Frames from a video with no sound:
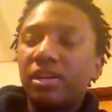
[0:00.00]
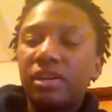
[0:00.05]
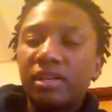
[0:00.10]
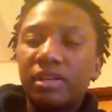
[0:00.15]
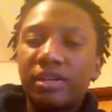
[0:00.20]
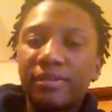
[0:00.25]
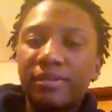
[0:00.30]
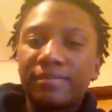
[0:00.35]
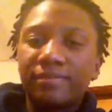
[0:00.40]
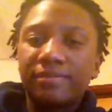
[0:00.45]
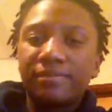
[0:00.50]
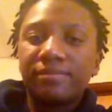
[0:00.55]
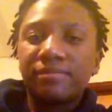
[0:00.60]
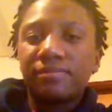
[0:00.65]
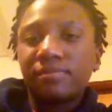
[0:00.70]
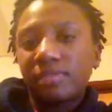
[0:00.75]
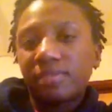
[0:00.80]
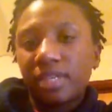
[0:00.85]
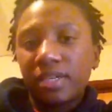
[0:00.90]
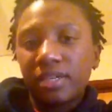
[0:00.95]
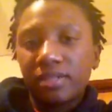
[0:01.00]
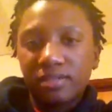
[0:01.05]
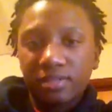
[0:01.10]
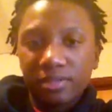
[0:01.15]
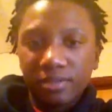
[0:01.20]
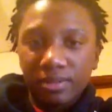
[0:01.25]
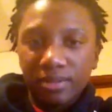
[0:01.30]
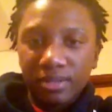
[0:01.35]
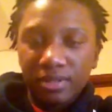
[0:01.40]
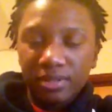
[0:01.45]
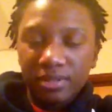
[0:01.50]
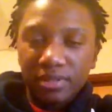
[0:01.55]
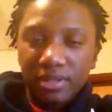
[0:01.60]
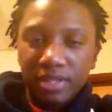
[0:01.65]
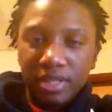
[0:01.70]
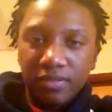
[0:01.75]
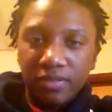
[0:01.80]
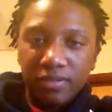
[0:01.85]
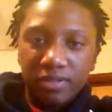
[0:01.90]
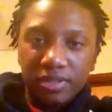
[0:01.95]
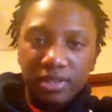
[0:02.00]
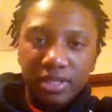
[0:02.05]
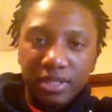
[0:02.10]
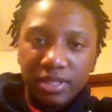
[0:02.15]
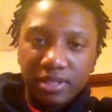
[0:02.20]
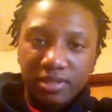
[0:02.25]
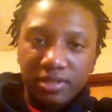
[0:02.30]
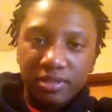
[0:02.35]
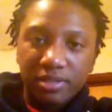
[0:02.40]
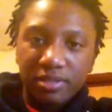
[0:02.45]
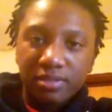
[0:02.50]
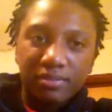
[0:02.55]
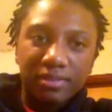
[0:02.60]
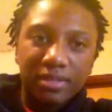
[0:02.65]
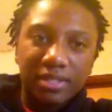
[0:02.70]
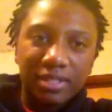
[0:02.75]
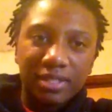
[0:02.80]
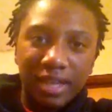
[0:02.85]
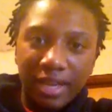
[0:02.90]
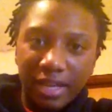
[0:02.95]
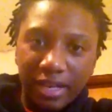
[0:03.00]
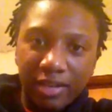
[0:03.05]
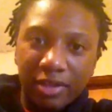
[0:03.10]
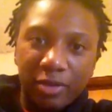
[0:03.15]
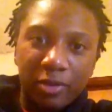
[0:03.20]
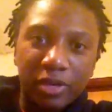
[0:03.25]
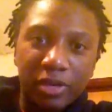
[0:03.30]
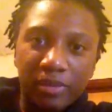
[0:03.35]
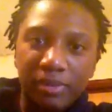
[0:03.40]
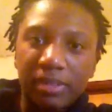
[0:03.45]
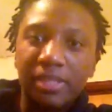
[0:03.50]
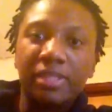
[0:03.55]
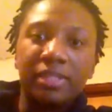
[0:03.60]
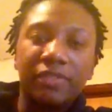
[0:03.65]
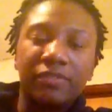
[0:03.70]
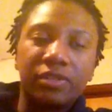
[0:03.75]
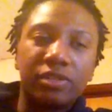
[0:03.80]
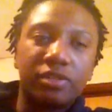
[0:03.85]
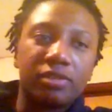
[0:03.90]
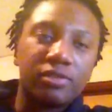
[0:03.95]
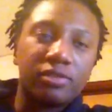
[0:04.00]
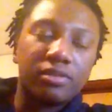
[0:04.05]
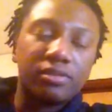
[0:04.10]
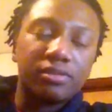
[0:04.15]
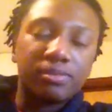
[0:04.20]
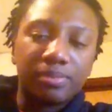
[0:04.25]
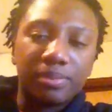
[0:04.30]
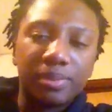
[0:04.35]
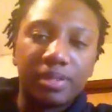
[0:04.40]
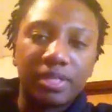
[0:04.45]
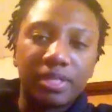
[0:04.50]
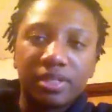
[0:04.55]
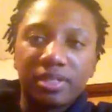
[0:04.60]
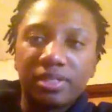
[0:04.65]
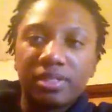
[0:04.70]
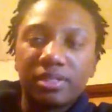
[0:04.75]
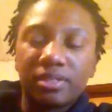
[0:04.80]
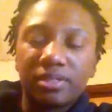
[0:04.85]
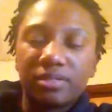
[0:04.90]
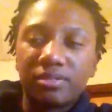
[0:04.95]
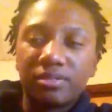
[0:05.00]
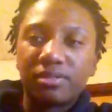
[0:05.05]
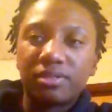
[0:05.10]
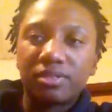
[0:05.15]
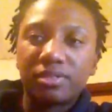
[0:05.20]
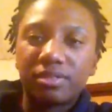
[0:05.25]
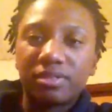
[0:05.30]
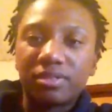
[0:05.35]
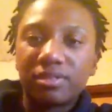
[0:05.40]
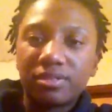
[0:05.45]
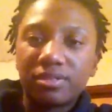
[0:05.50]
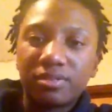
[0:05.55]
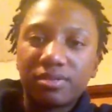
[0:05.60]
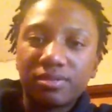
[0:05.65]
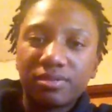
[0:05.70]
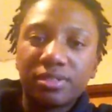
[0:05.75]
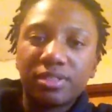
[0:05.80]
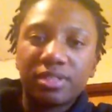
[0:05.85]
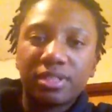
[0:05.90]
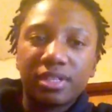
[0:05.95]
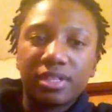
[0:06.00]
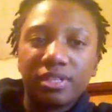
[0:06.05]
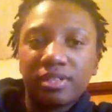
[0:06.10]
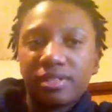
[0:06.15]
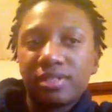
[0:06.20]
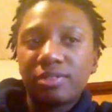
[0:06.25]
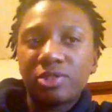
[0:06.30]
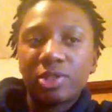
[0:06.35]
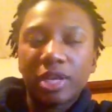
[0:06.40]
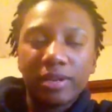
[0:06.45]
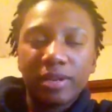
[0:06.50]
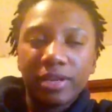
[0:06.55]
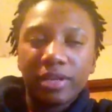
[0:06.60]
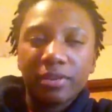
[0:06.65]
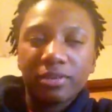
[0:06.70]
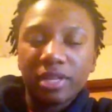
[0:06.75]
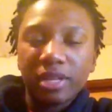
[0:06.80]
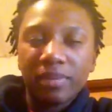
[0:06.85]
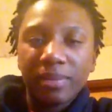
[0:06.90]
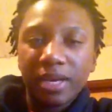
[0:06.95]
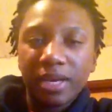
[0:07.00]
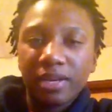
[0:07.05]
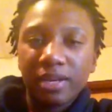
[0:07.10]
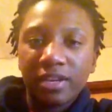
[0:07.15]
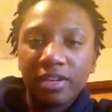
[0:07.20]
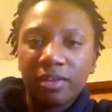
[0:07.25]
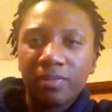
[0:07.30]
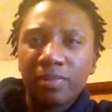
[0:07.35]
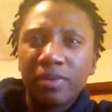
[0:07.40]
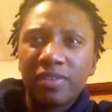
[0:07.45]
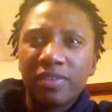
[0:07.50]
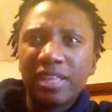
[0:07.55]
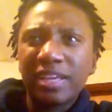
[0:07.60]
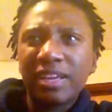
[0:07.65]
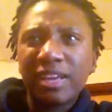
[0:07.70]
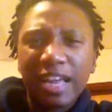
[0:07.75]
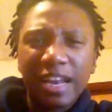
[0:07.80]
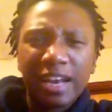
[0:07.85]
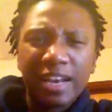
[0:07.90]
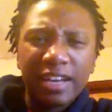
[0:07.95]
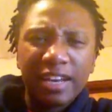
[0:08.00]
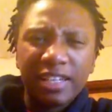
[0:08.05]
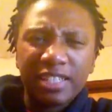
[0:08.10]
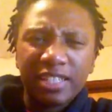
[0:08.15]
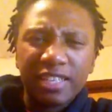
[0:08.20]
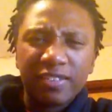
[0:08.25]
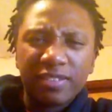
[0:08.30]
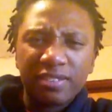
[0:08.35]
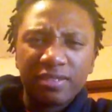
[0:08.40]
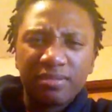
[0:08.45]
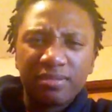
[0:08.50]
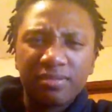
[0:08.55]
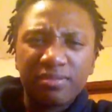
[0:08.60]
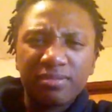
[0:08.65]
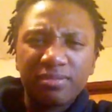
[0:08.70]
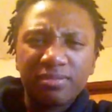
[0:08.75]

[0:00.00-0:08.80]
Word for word: Um, yeah, so just study for the test. It's not incredibly difficult, but you know, just study. Try to try to make a 90 or above. I think I got a 97.